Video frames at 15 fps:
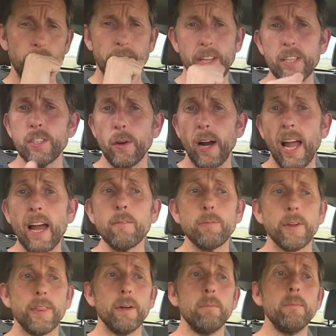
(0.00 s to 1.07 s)
The issue I have
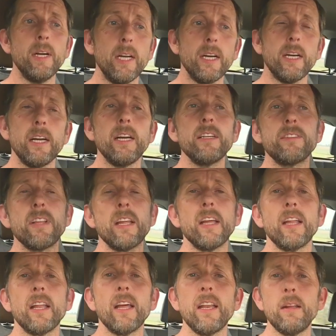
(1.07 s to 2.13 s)
with them is that,
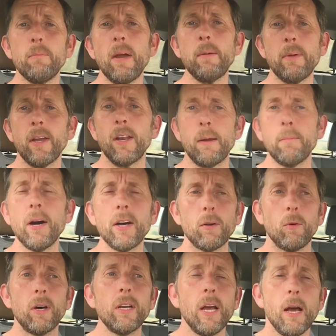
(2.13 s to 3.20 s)
and it may be only a
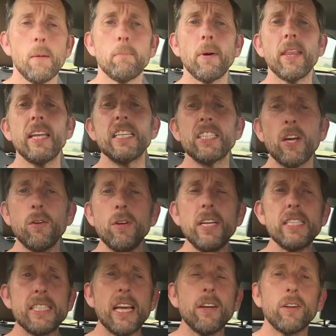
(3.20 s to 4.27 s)
minor one, but it's
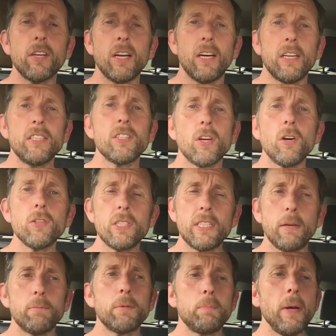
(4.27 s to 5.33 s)
only xenon lights on
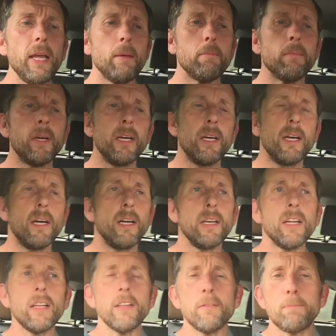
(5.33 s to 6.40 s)
dipped beam.
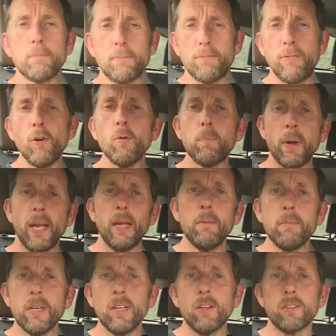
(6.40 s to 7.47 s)
Now, the full
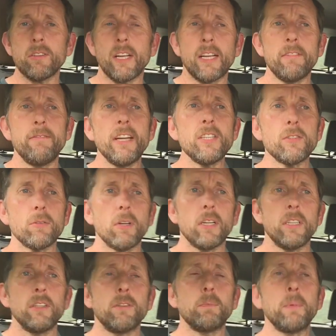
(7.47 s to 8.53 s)
beam looks like conventional
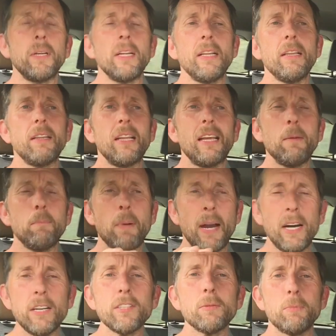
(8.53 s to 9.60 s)
lights, but in
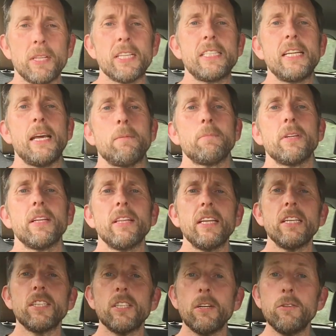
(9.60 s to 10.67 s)
comparison with the dipped,
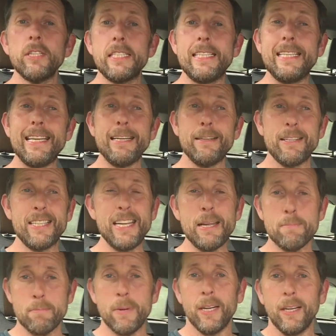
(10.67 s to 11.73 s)
they're so
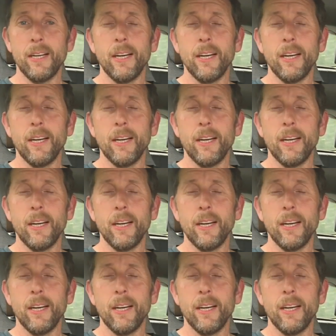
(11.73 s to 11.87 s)
dim.